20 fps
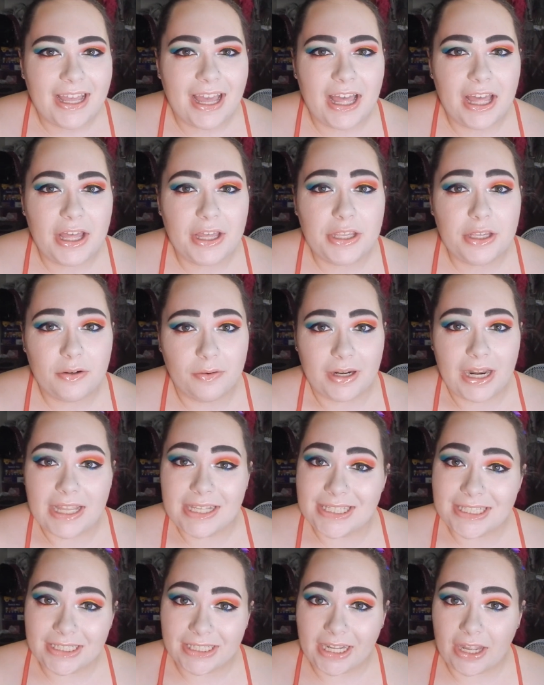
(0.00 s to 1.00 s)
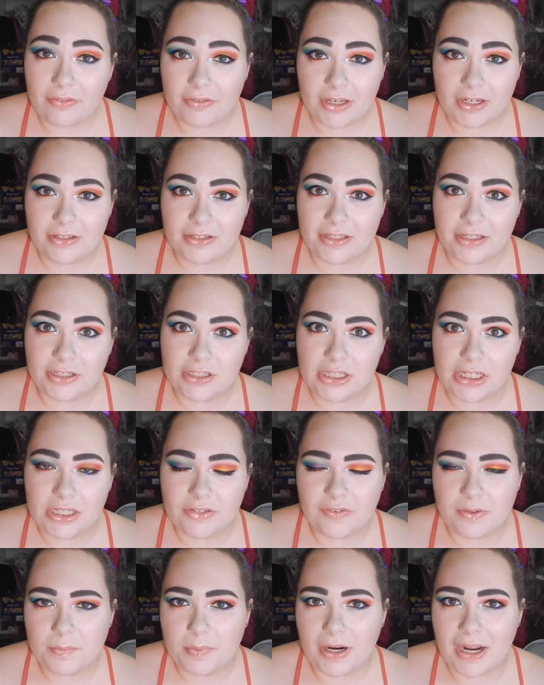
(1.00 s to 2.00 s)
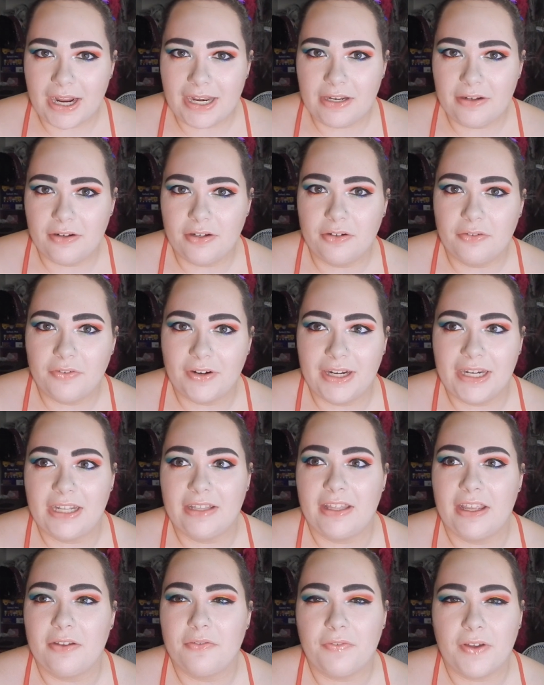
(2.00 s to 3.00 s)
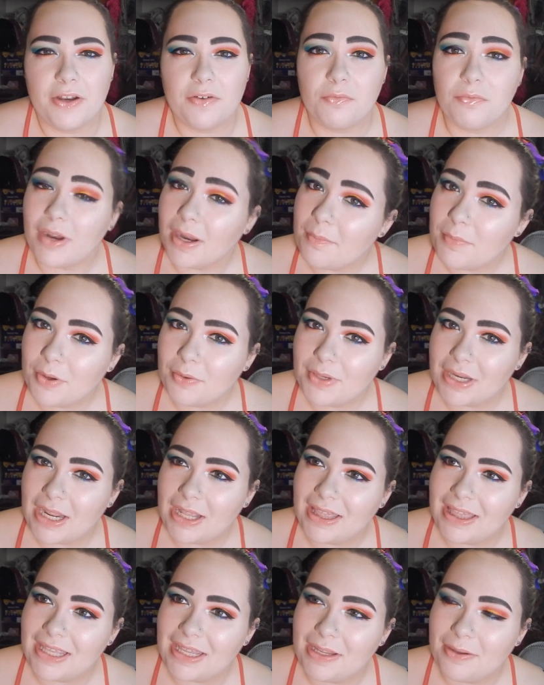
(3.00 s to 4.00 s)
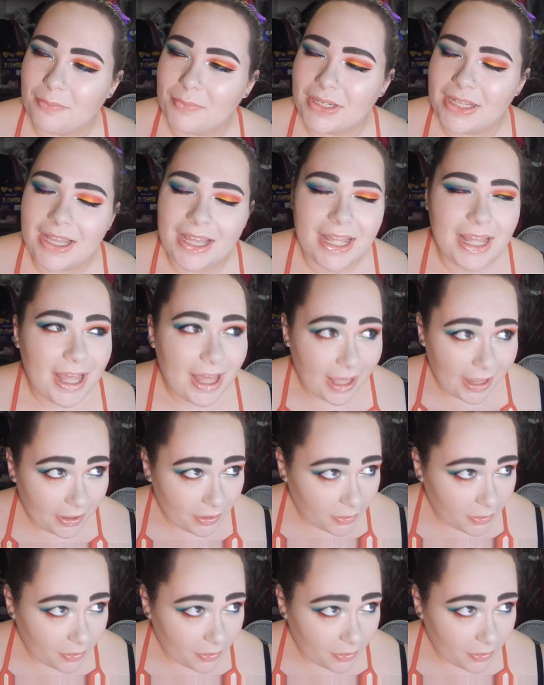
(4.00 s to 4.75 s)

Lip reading: You don't necessarily have to do this look just for Pride. You could do it for any like fun Rainbow Day themed. I